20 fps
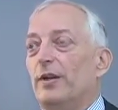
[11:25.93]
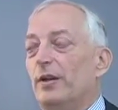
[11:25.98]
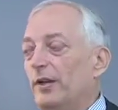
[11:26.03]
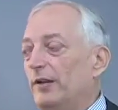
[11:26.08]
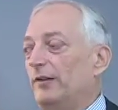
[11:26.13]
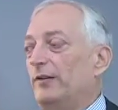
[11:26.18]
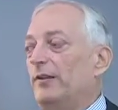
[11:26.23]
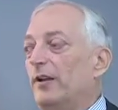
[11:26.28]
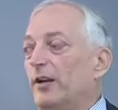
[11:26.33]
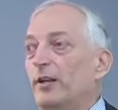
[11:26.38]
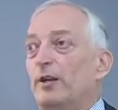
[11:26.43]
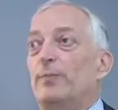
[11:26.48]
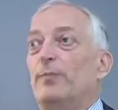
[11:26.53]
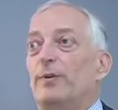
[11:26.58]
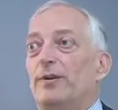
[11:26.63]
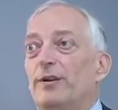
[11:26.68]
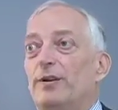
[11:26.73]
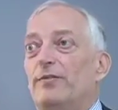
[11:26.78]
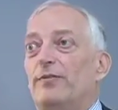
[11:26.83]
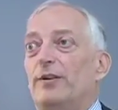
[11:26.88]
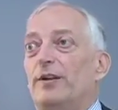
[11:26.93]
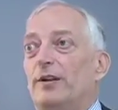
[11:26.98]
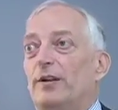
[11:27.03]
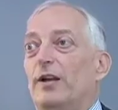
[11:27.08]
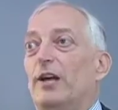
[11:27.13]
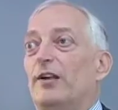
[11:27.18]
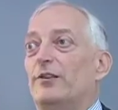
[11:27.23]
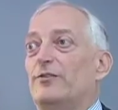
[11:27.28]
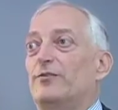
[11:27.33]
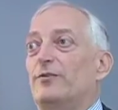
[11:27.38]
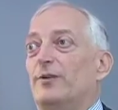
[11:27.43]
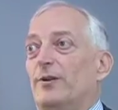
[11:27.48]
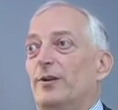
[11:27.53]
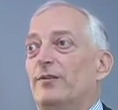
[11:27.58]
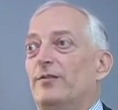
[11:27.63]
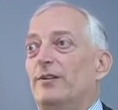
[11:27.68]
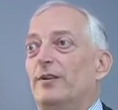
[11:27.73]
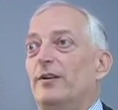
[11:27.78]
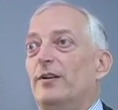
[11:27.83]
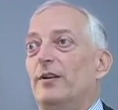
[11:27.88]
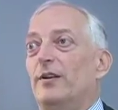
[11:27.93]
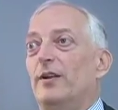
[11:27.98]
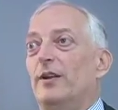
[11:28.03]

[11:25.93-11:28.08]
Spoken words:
is like believing in astrology.